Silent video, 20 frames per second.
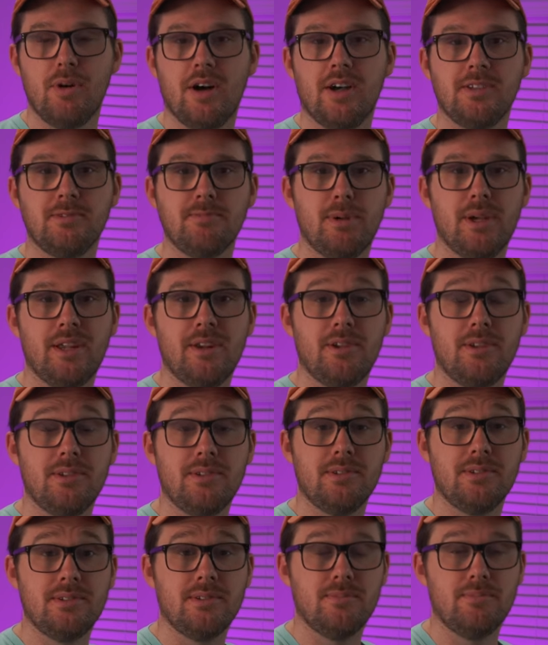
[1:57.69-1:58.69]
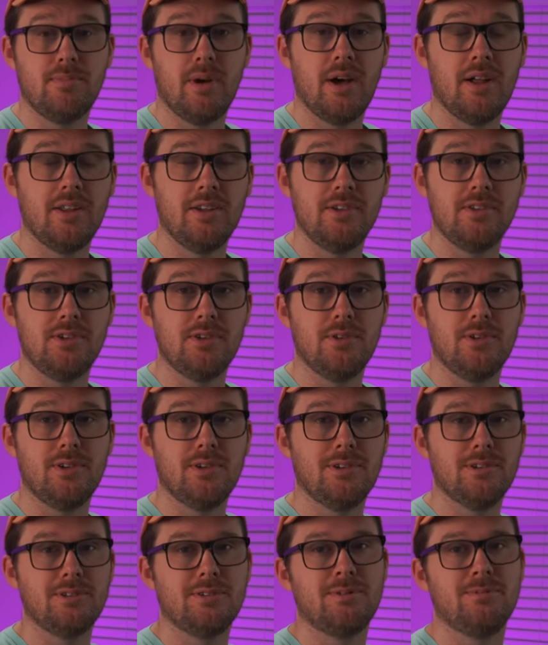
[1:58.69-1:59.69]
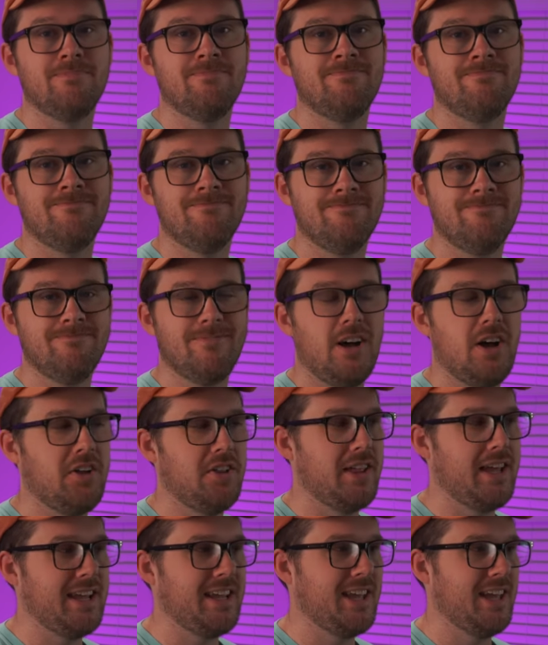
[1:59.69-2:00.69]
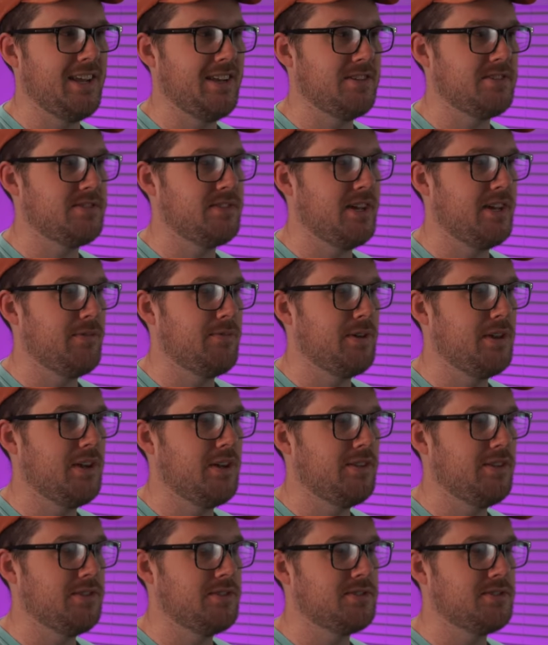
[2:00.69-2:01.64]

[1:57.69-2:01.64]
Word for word: Boss pedals, poly tuners, all that kind of stuff. And on the